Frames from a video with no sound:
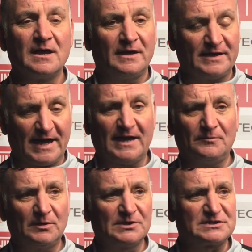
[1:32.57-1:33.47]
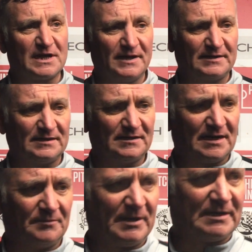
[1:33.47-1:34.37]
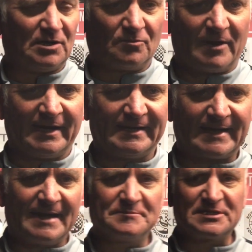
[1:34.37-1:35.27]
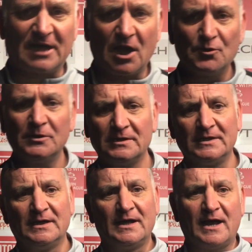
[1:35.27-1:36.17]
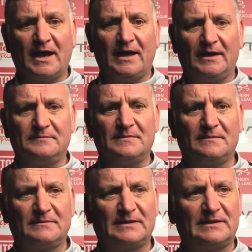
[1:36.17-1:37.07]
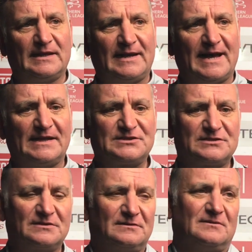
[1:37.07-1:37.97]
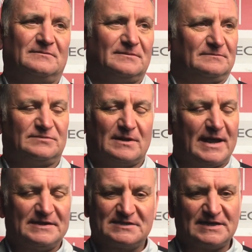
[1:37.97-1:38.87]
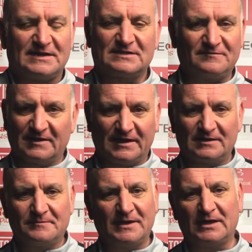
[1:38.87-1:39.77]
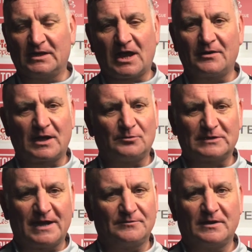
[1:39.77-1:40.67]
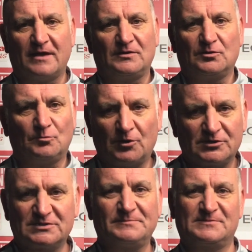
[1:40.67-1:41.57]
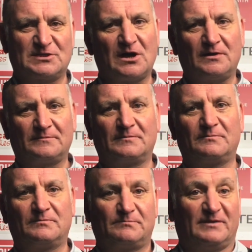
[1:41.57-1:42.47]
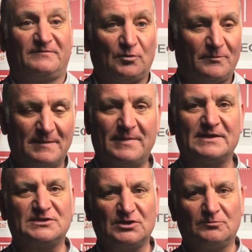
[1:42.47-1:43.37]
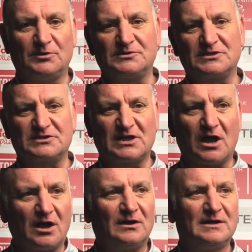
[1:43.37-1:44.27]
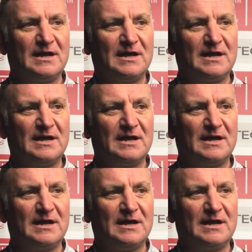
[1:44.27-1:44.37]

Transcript: Yeah, it was. You know, we had a long way in the game to go. The lads, instinctively, the minute you go a goal down, you want to start performing better. You want to start